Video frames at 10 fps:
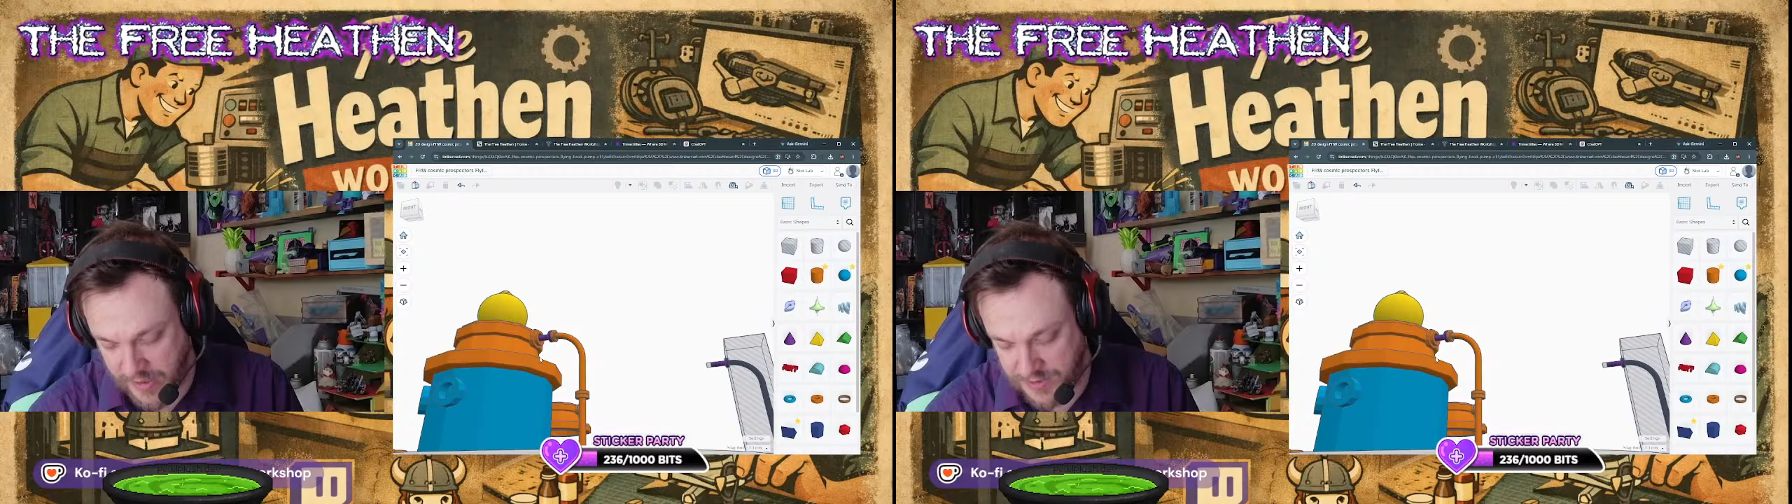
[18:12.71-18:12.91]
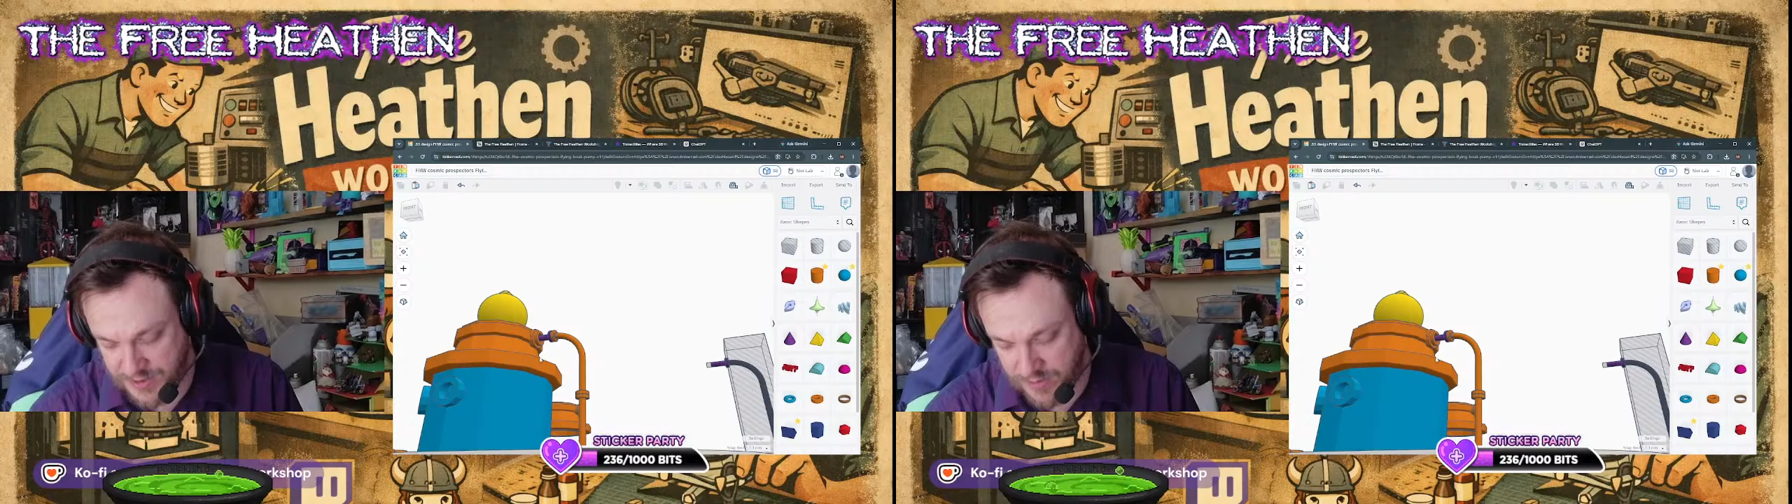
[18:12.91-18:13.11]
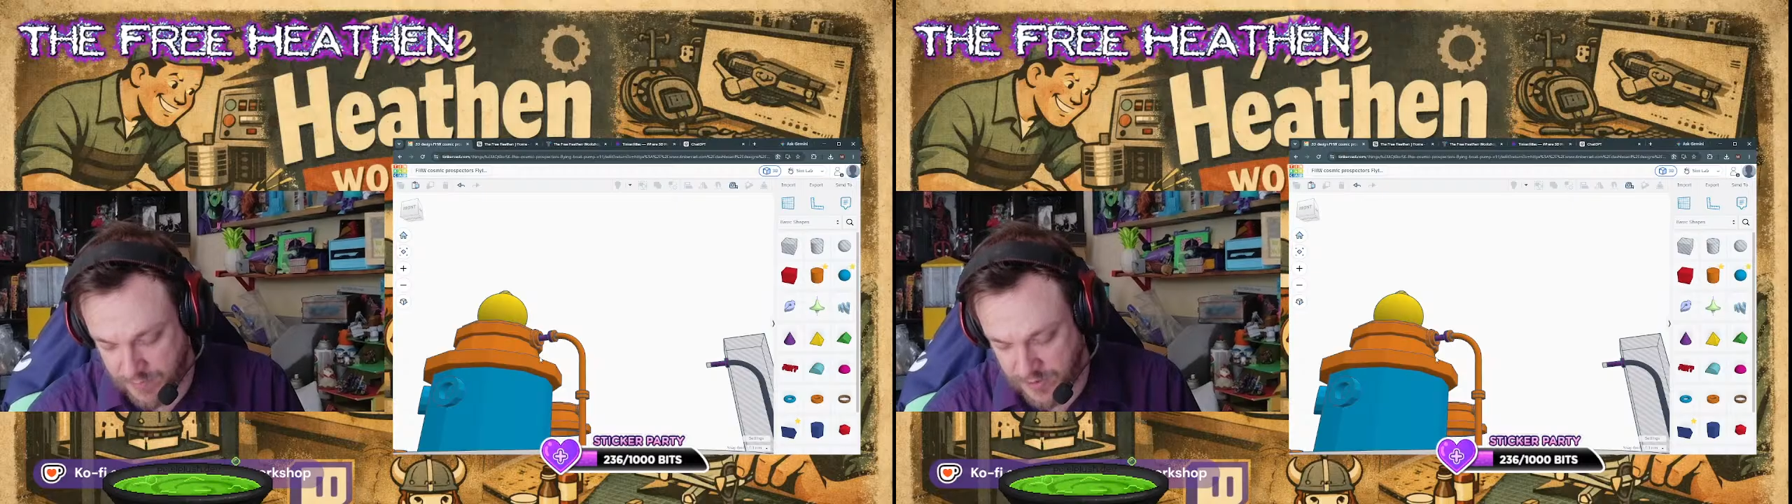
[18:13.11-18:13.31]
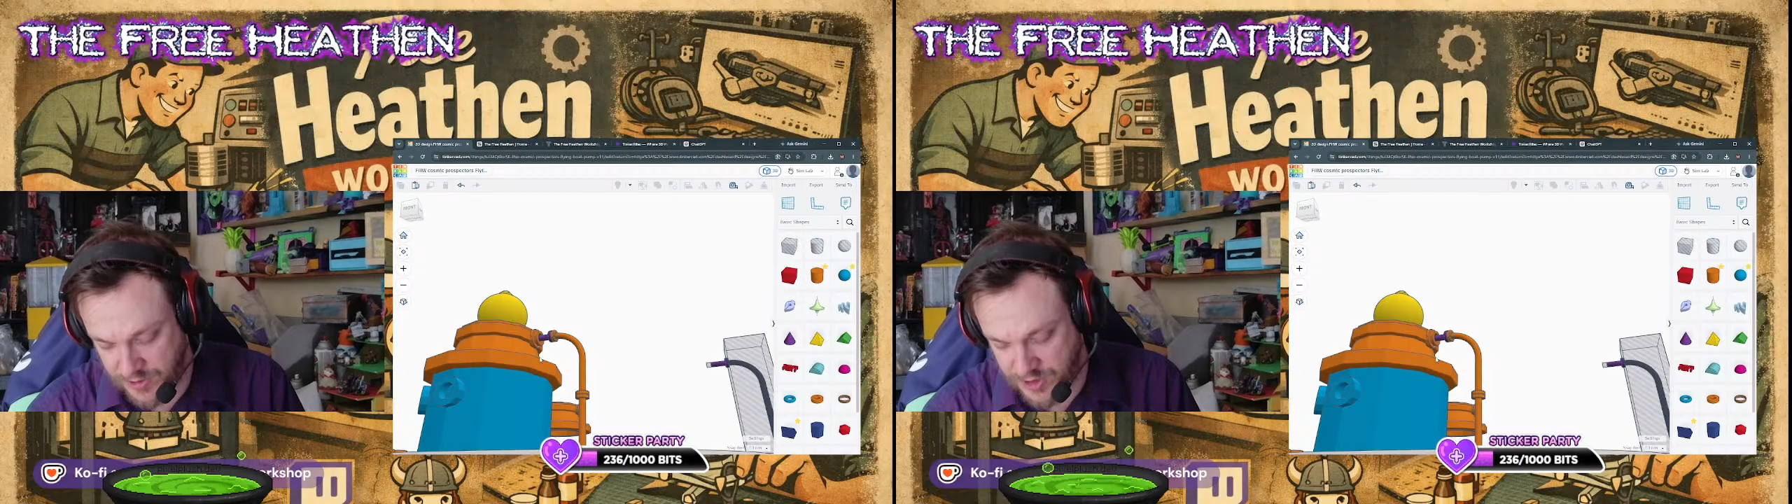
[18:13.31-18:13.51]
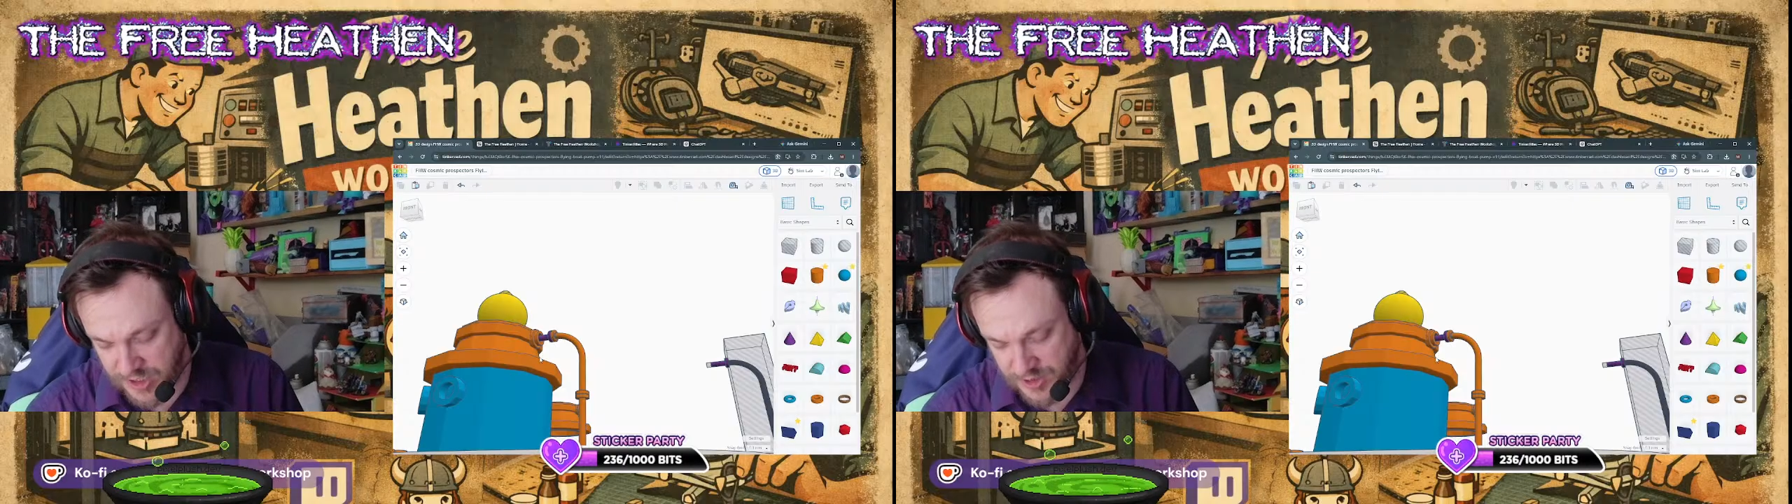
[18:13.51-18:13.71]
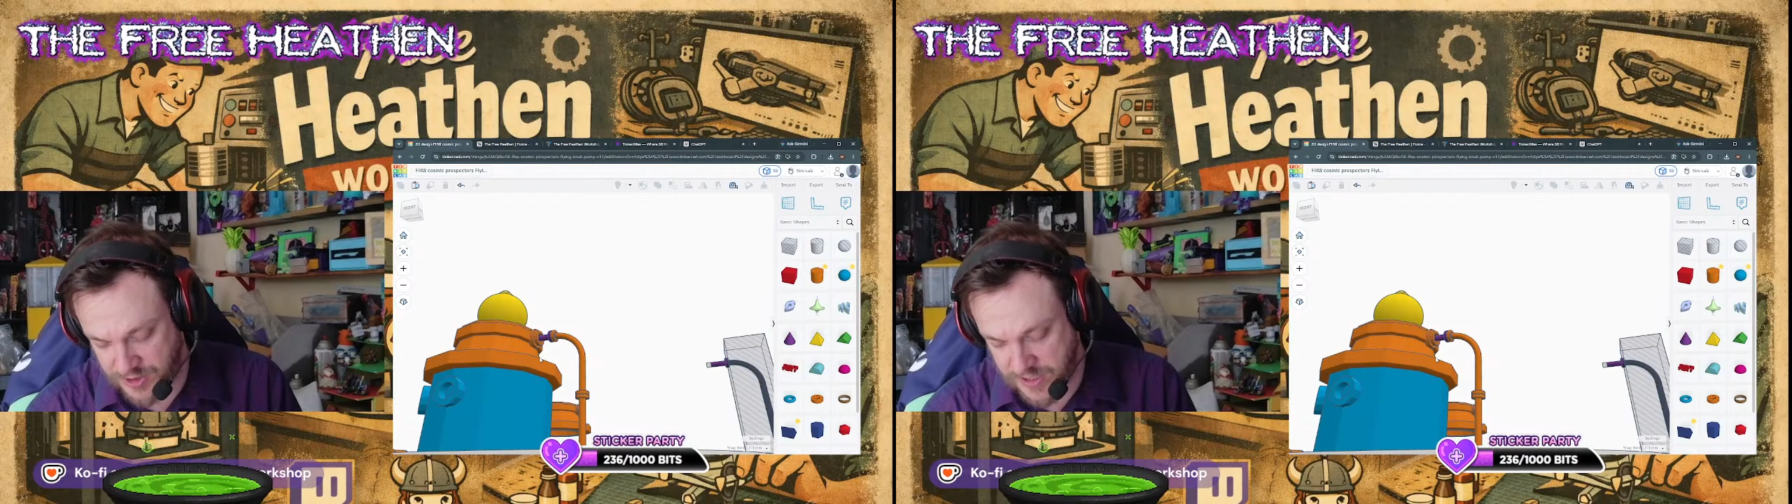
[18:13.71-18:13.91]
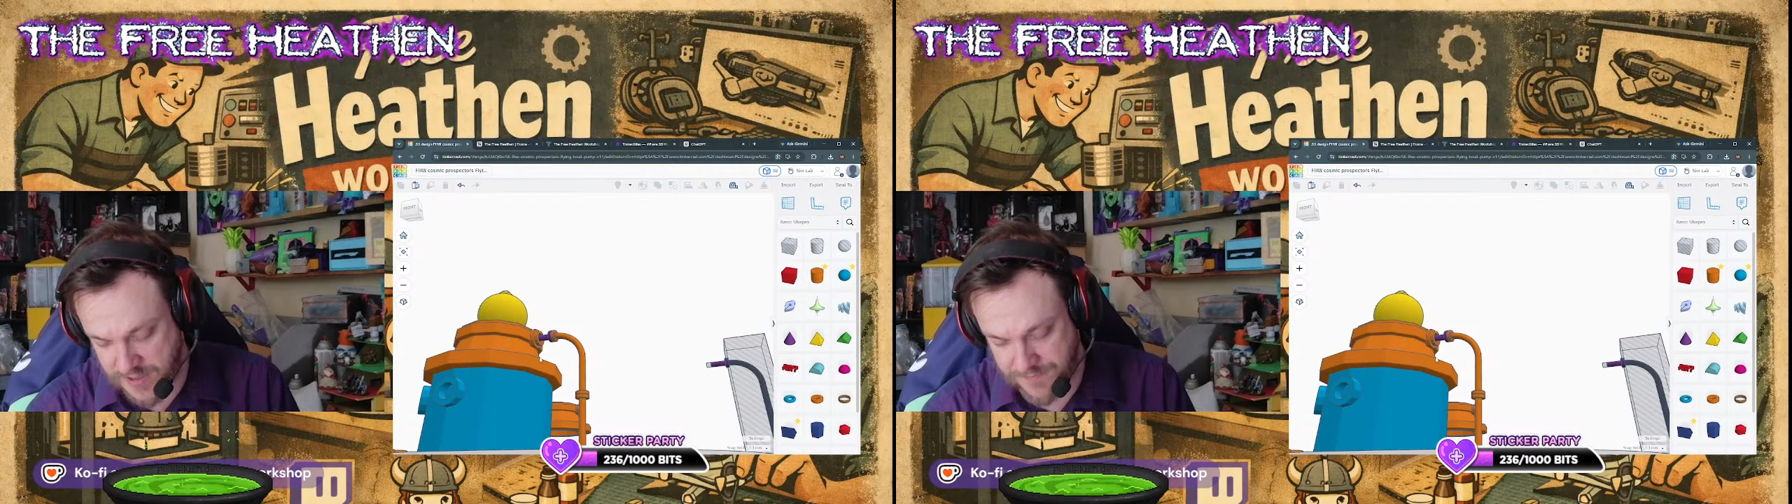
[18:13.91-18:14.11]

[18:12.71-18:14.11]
So we're going to change that.